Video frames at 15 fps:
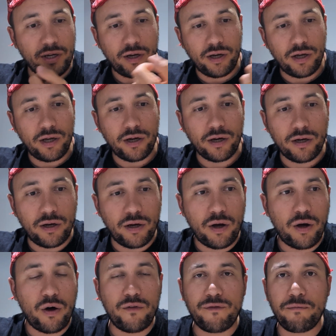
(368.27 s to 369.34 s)

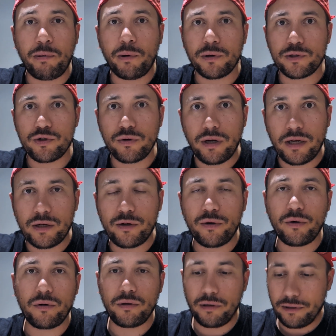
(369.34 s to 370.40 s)
of Portugal
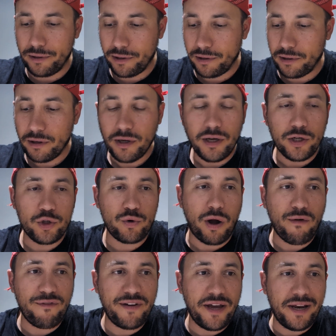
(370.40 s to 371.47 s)
called
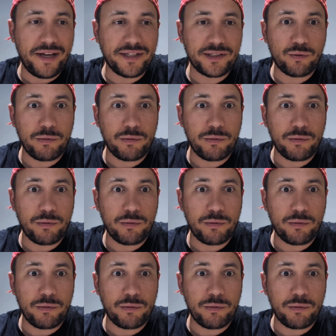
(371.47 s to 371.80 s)
Joao Felix.